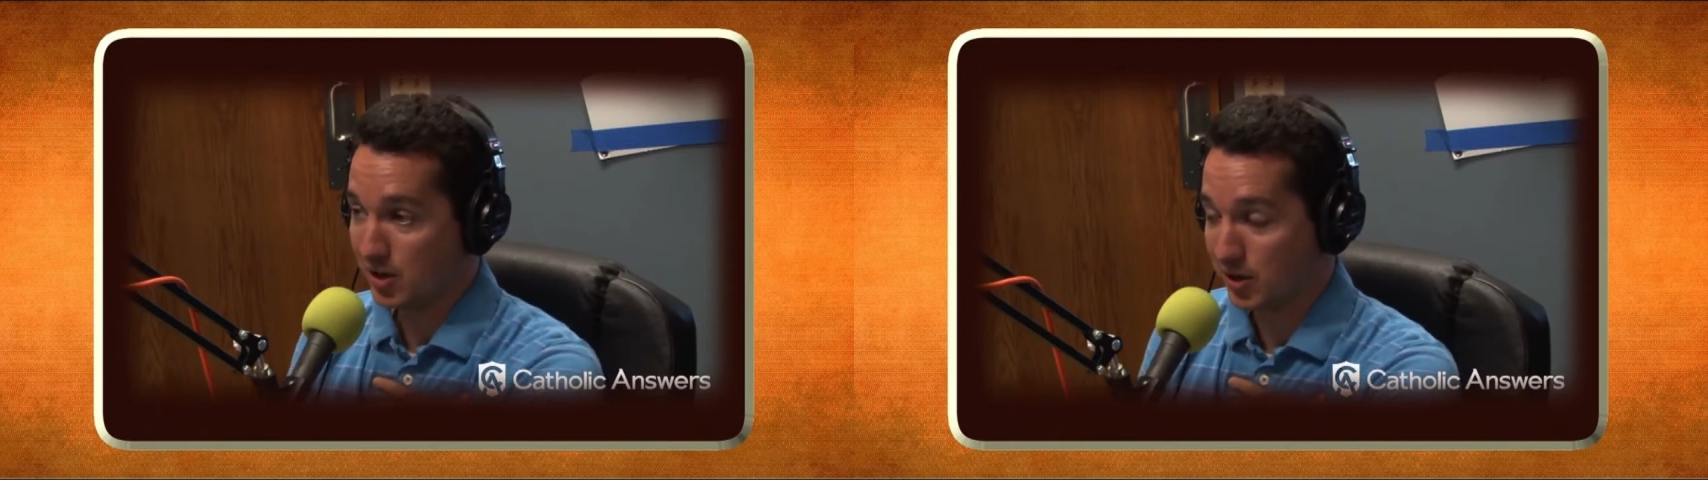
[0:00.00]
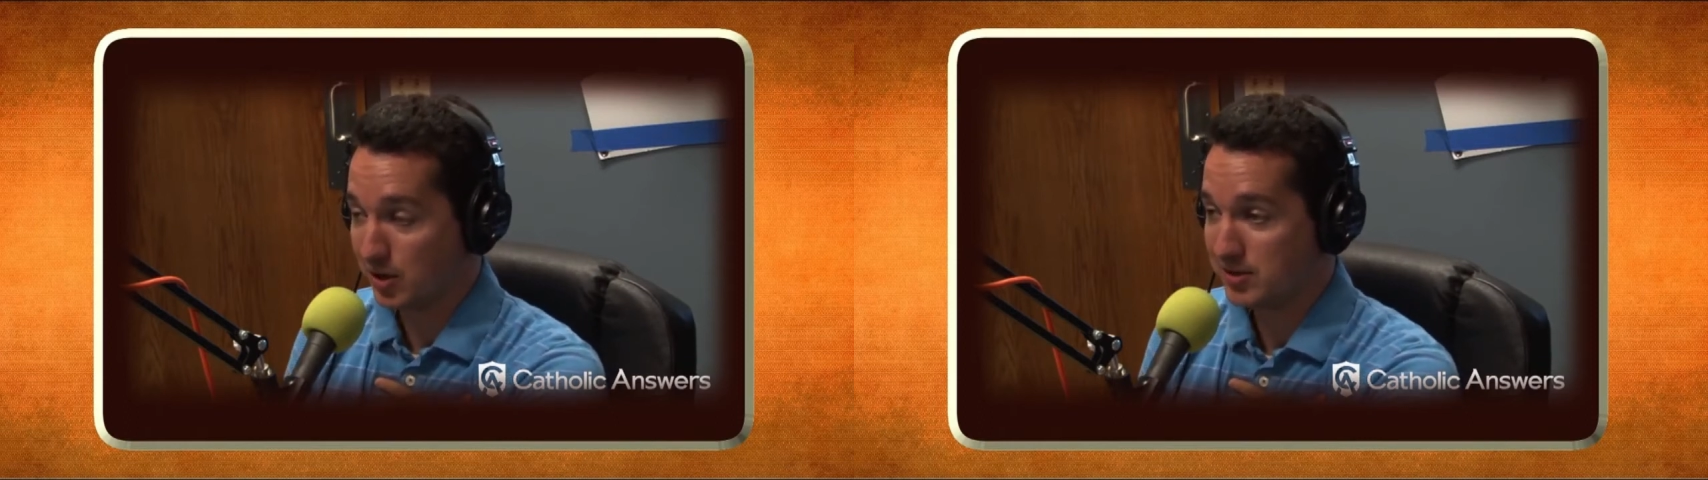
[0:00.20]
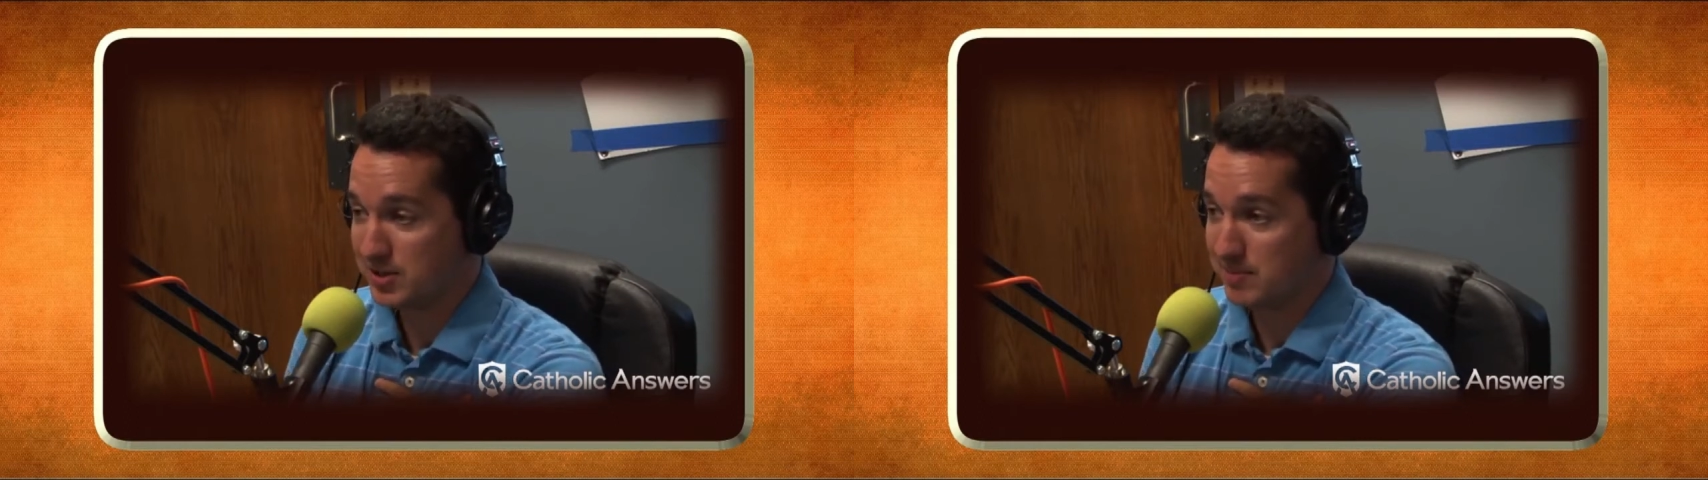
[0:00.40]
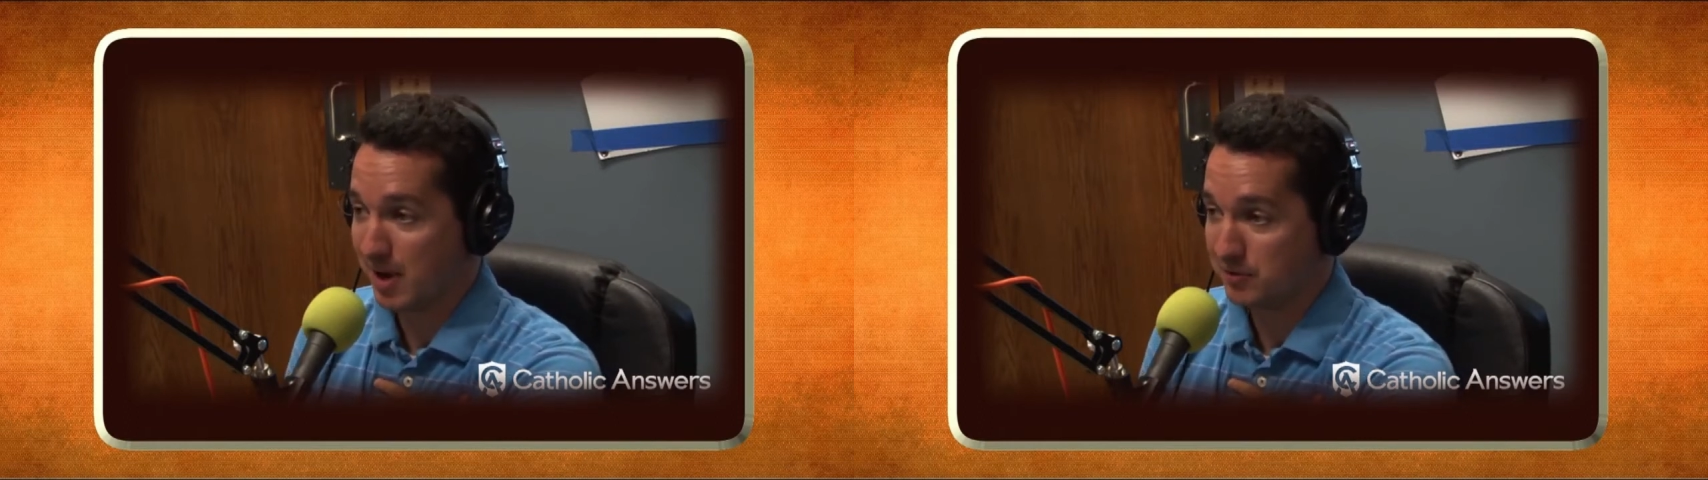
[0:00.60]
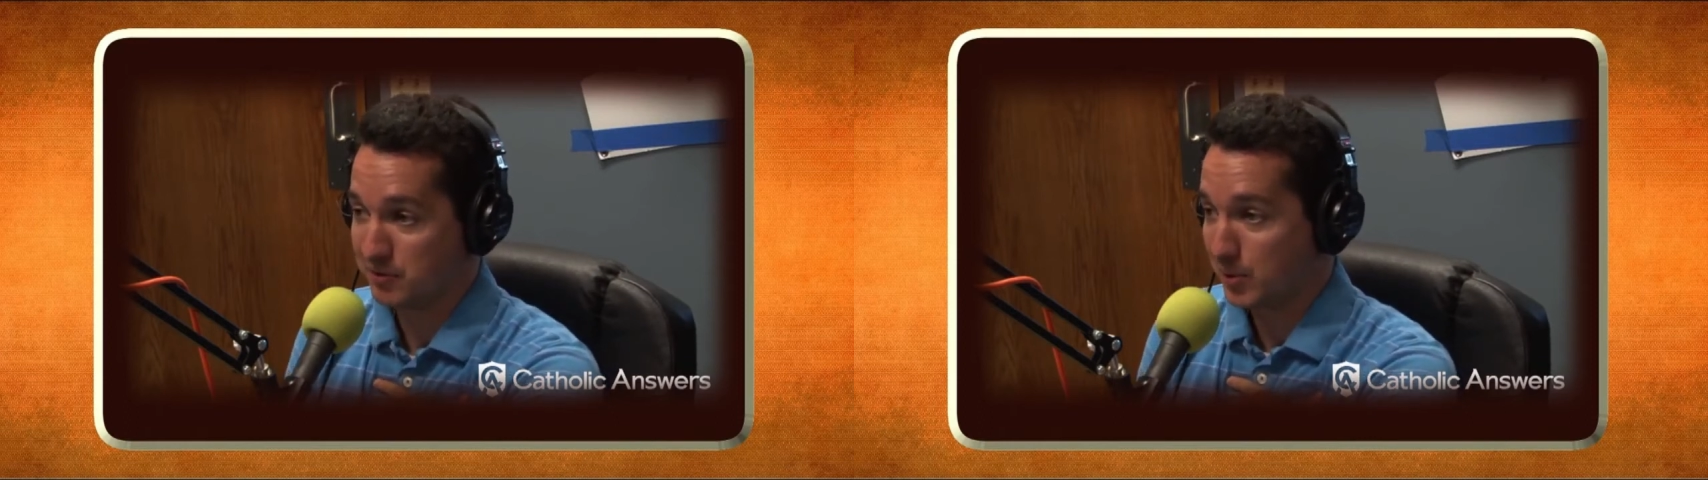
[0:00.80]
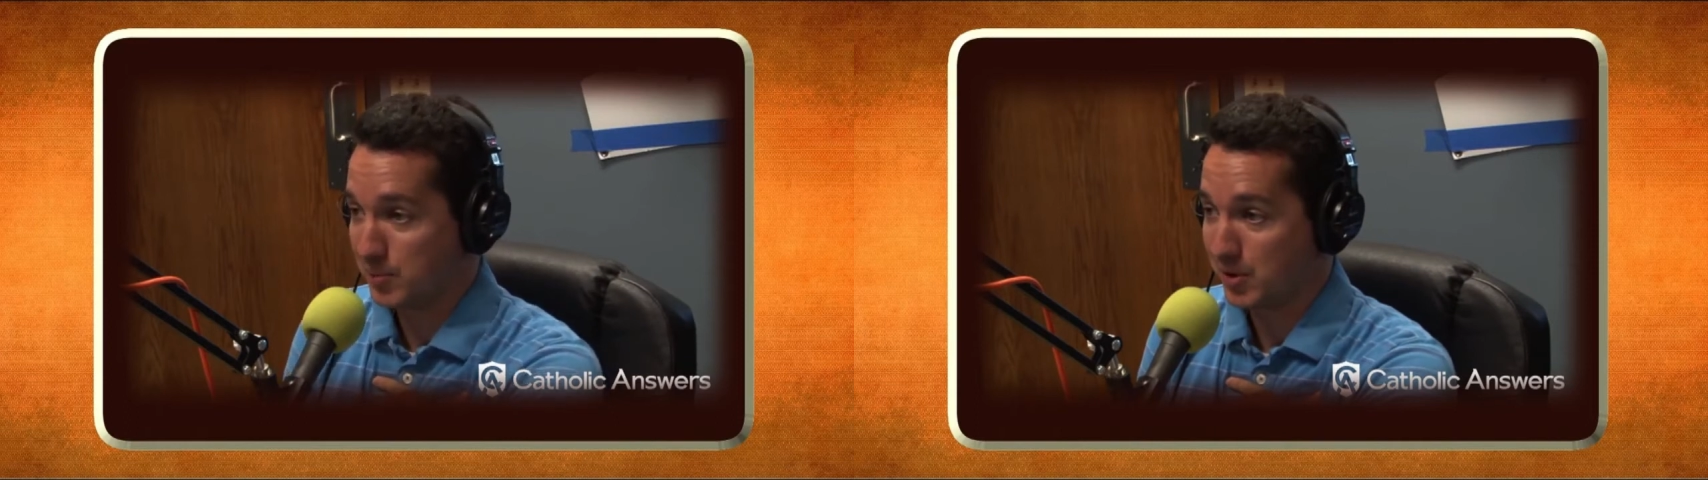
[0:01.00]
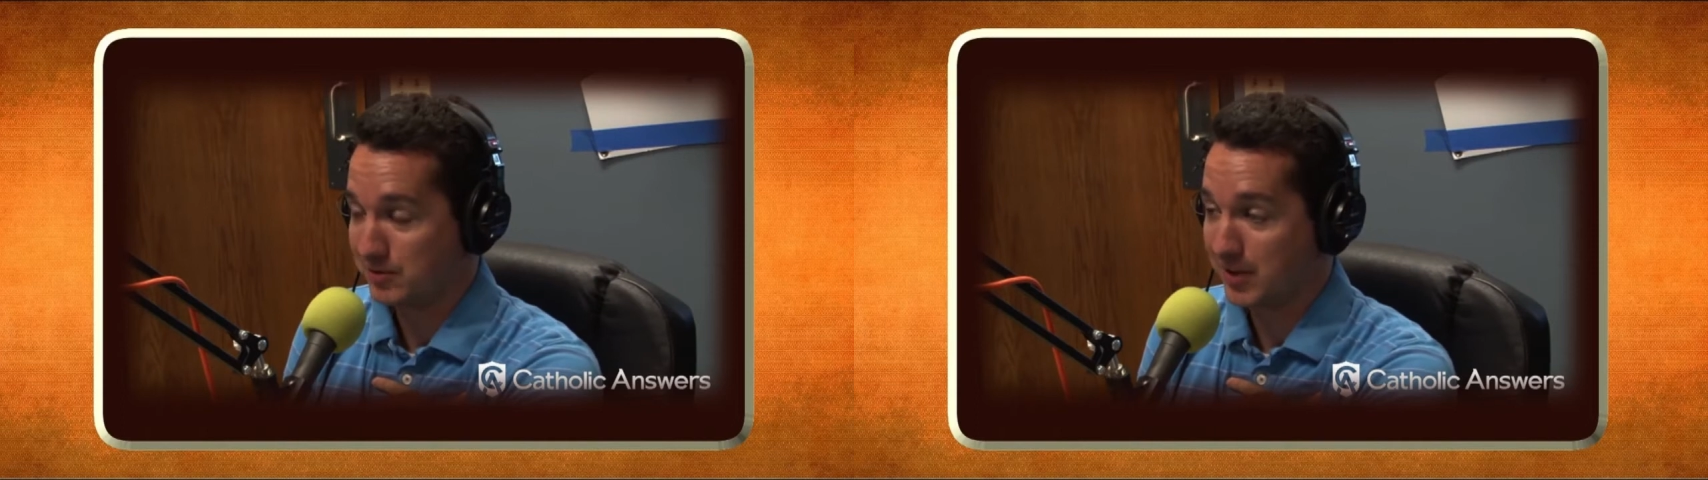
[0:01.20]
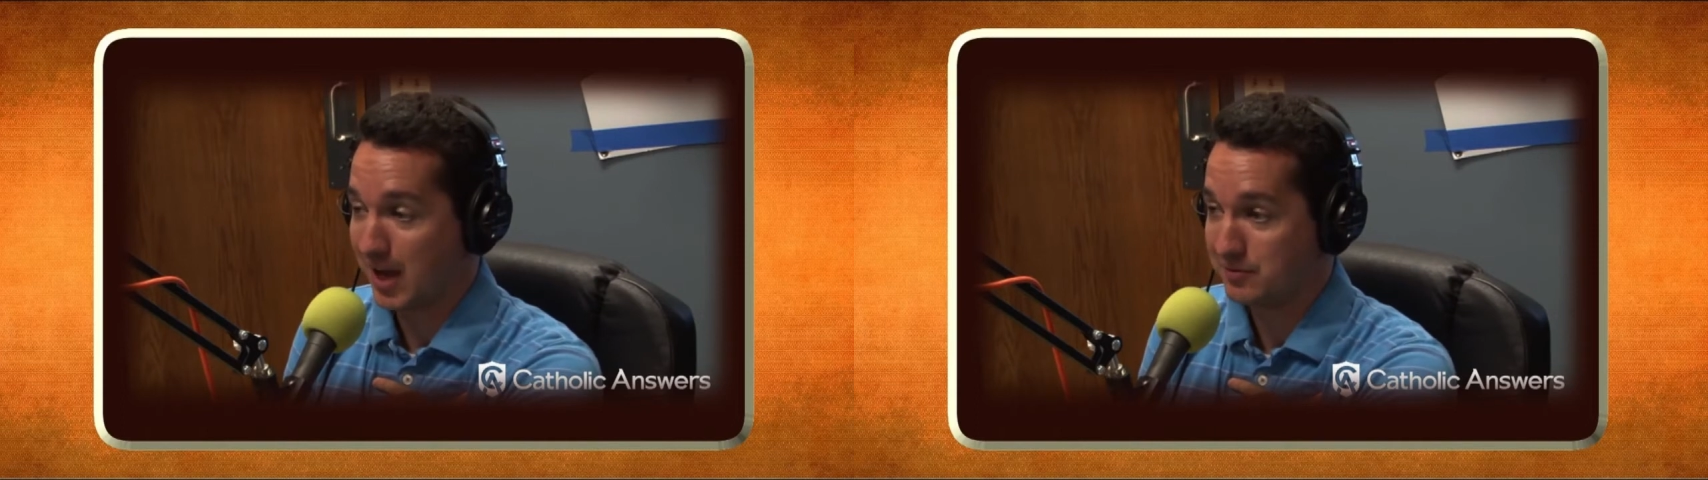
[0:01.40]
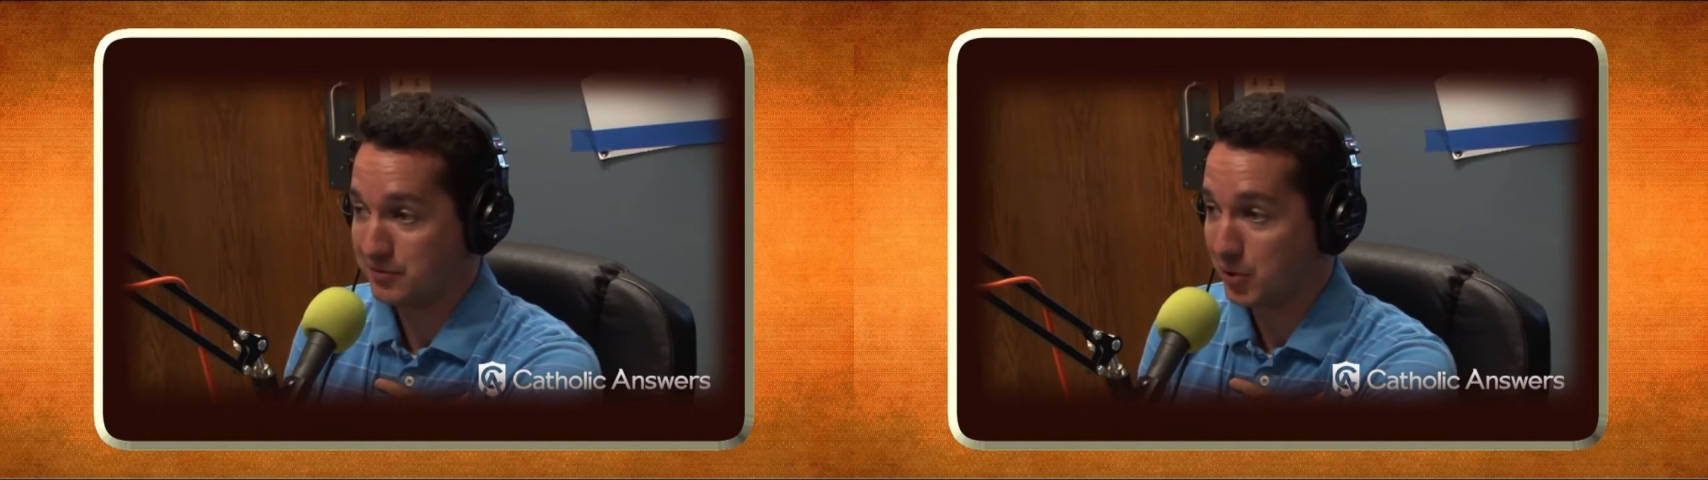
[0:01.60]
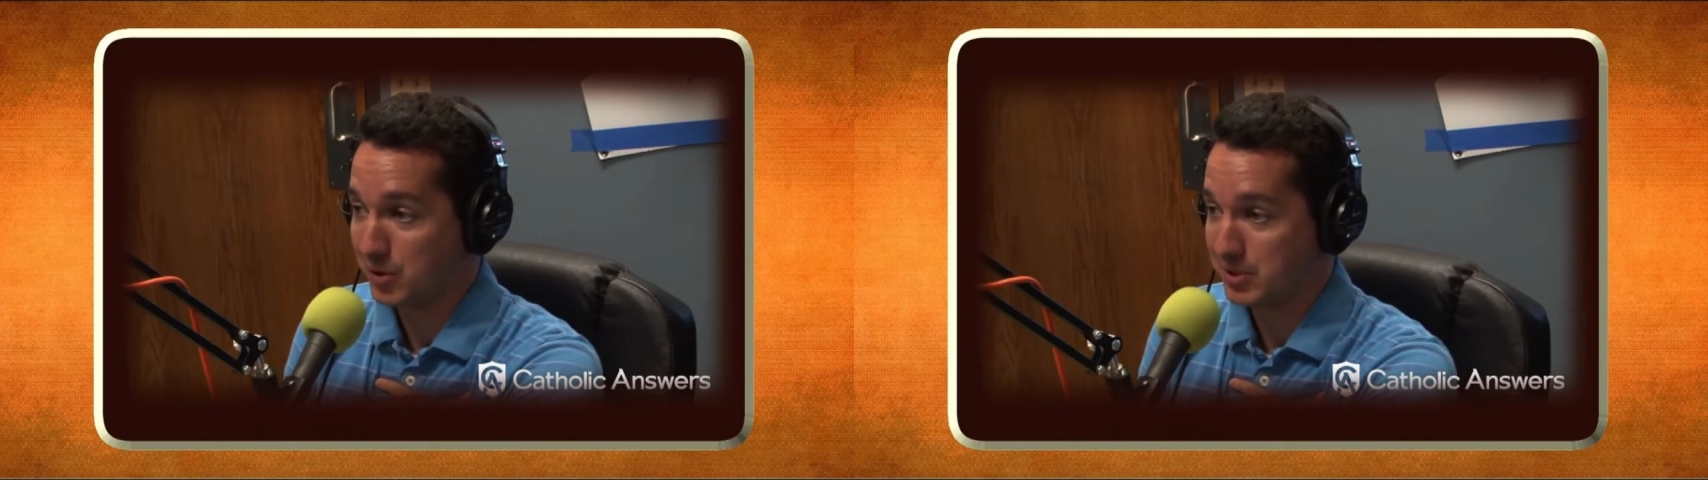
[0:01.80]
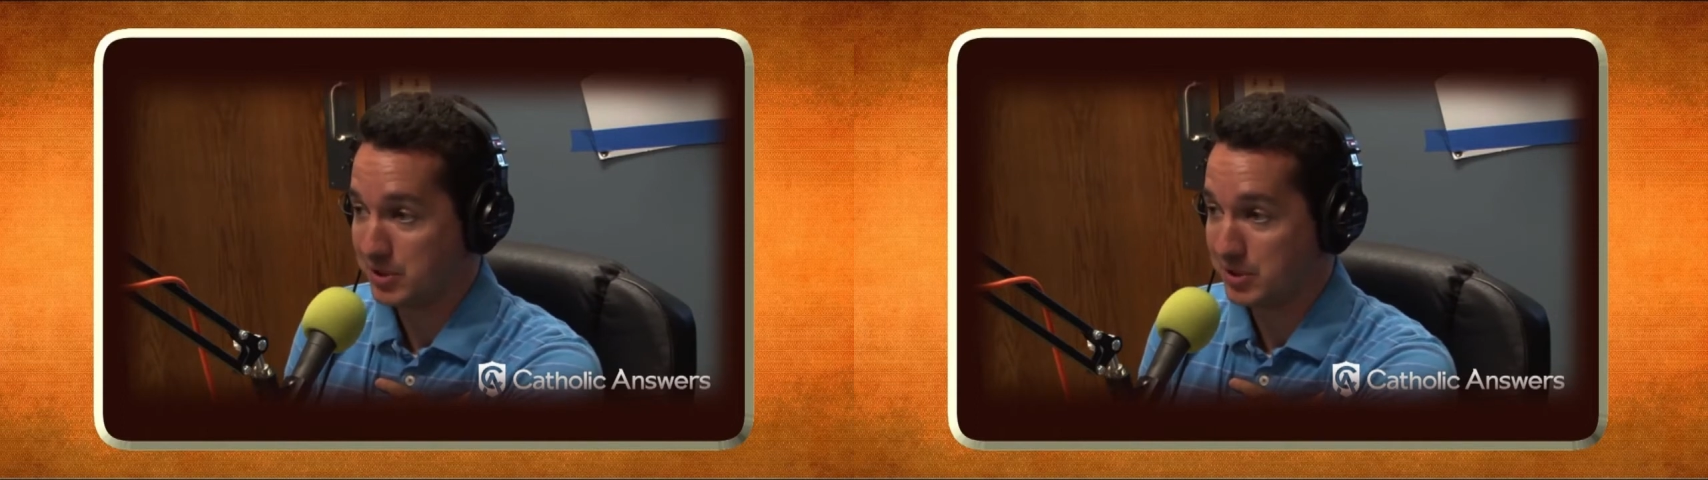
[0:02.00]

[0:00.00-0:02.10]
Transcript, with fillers: Earth is about 4.54